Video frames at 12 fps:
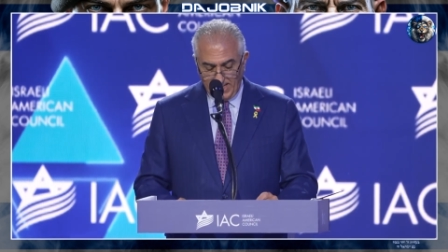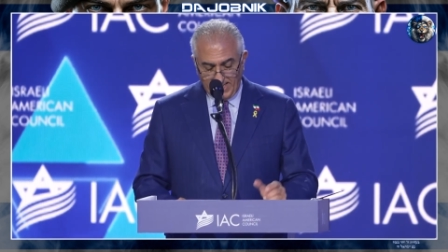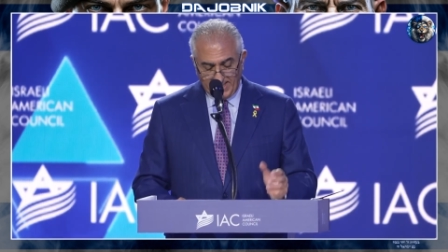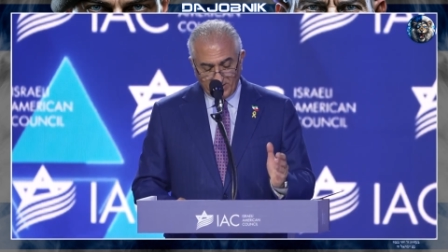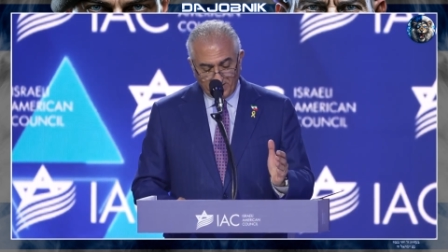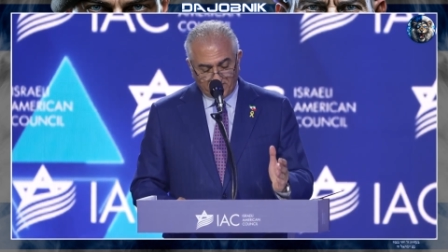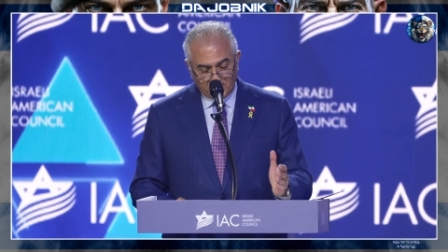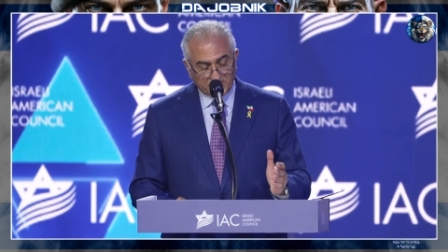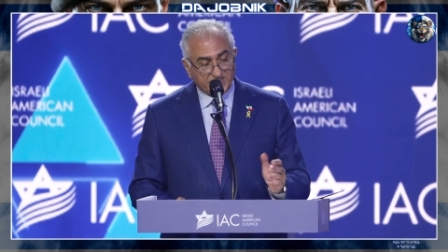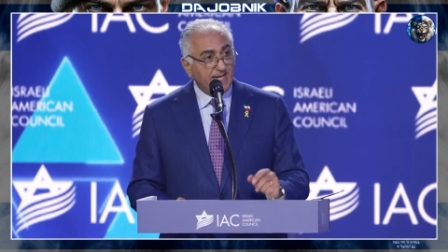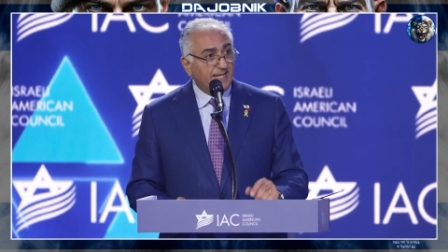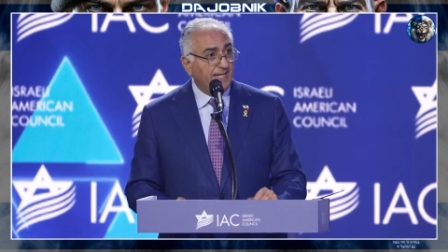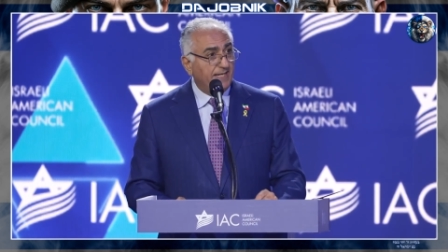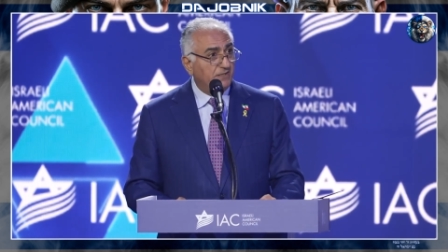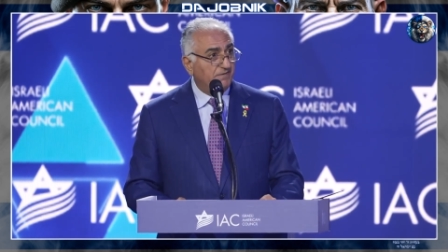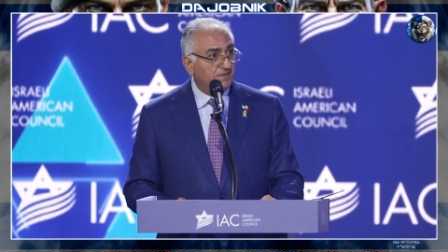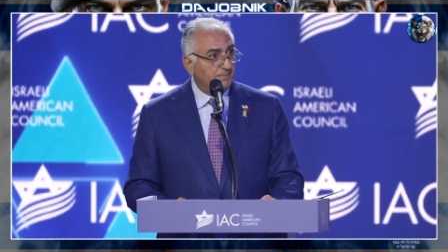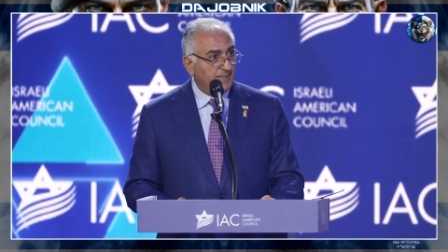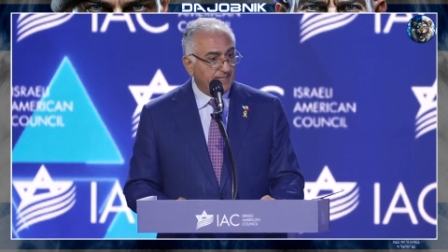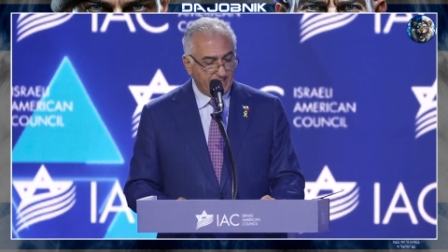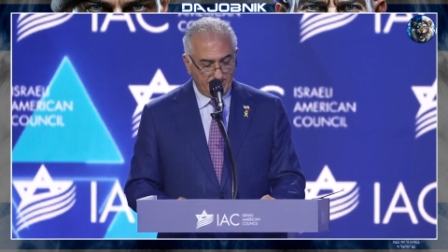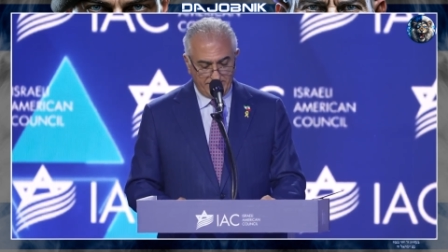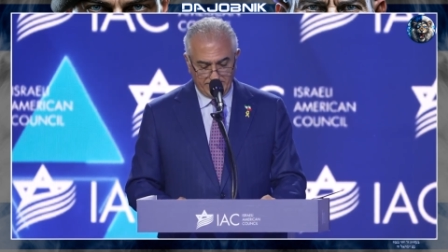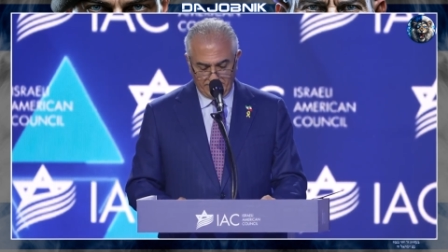In the first decade of the
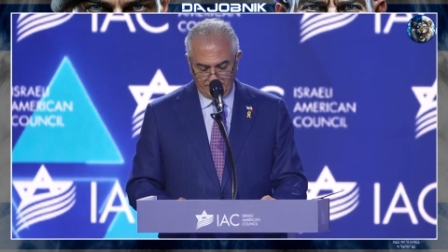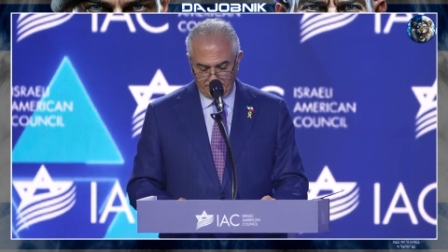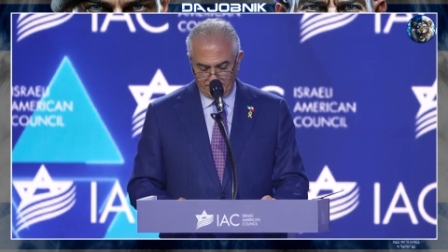millennia,